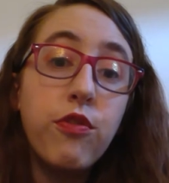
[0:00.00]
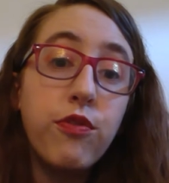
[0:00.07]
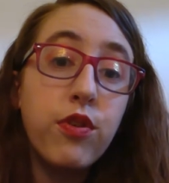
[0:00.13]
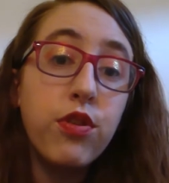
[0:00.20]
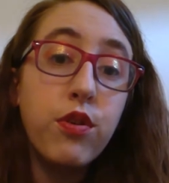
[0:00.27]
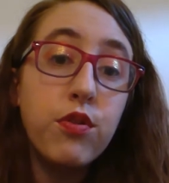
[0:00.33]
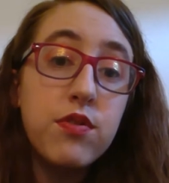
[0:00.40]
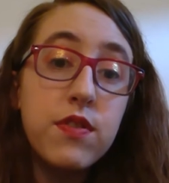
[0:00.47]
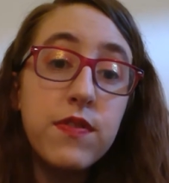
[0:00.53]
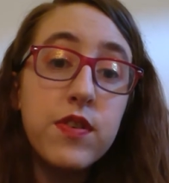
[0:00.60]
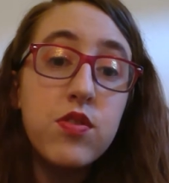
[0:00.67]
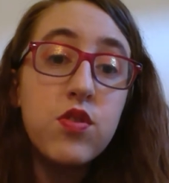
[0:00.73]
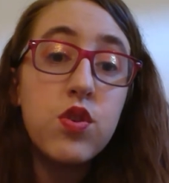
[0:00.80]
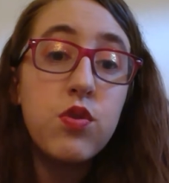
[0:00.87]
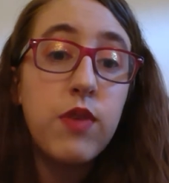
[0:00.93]
for those of
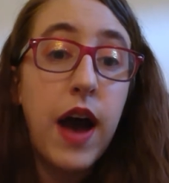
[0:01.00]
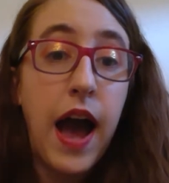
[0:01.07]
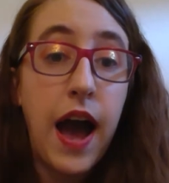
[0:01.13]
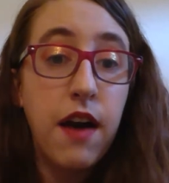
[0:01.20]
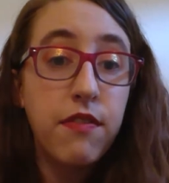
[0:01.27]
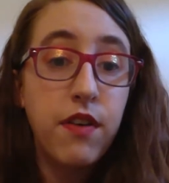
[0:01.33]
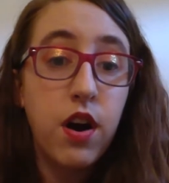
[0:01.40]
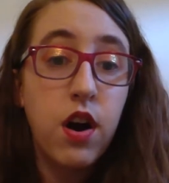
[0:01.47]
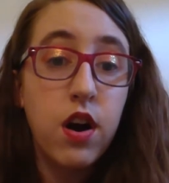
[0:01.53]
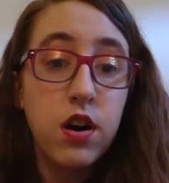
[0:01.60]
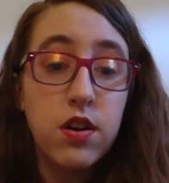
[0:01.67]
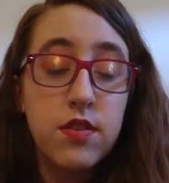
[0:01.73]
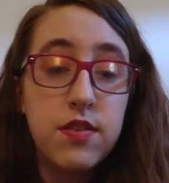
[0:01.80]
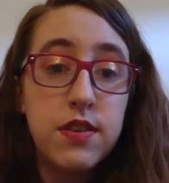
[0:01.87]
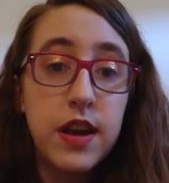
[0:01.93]
us who have a
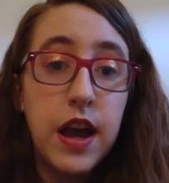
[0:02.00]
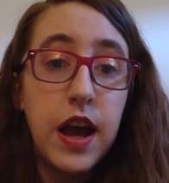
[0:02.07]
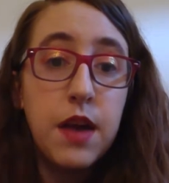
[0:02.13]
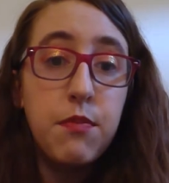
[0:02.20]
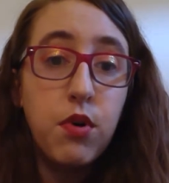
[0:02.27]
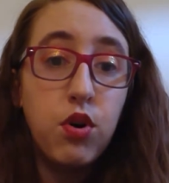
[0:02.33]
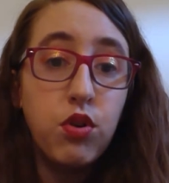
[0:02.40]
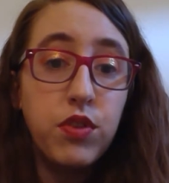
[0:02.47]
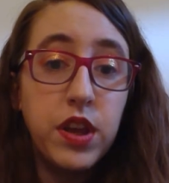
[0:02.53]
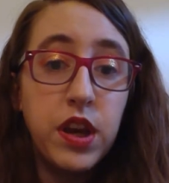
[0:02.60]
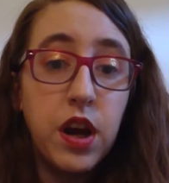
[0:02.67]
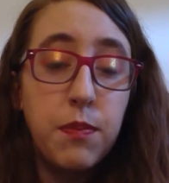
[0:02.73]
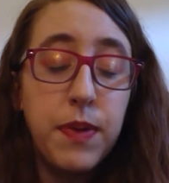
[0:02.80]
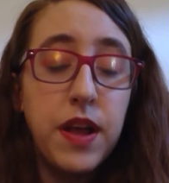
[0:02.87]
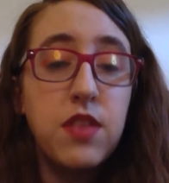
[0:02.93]
hard time holding
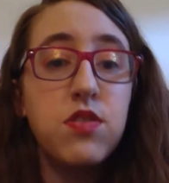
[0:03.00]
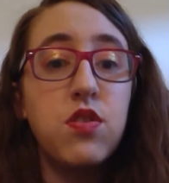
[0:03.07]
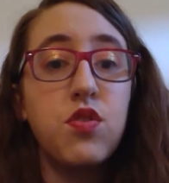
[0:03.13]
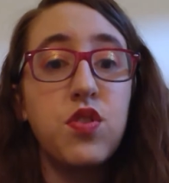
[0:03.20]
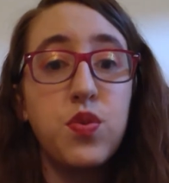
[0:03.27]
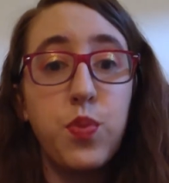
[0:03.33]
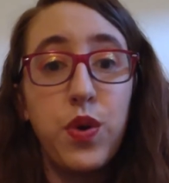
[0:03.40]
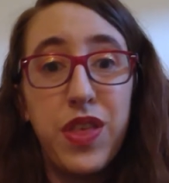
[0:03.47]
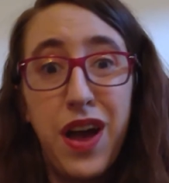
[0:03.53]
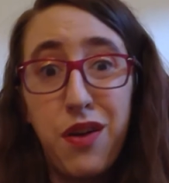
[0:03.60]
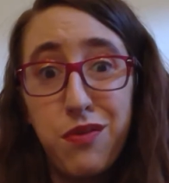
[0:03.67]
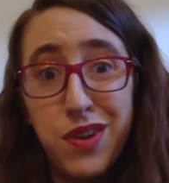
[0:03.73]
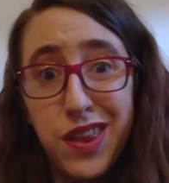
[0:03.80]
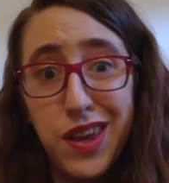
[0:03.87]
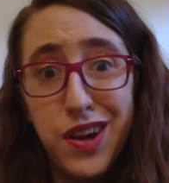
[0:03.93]
our pencils where that
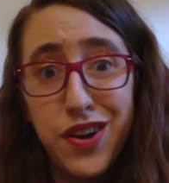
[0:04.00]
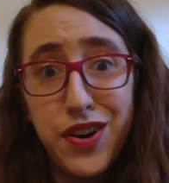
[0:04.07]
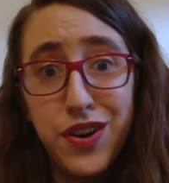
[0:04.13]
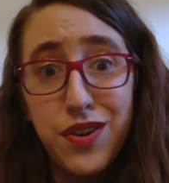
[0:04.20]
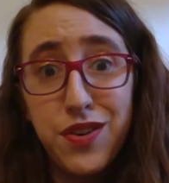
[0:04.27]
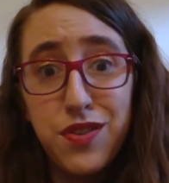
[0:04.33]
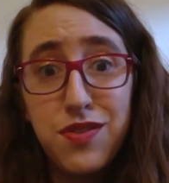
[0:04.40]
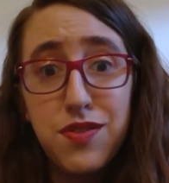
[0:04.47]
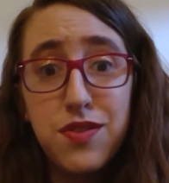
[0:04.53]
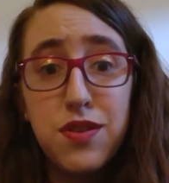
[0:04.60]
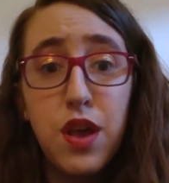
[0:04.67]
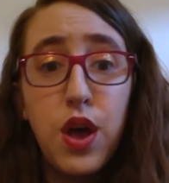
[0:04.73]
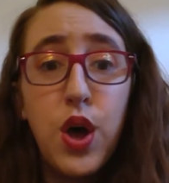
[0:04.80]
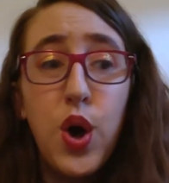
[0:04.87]
really hurts,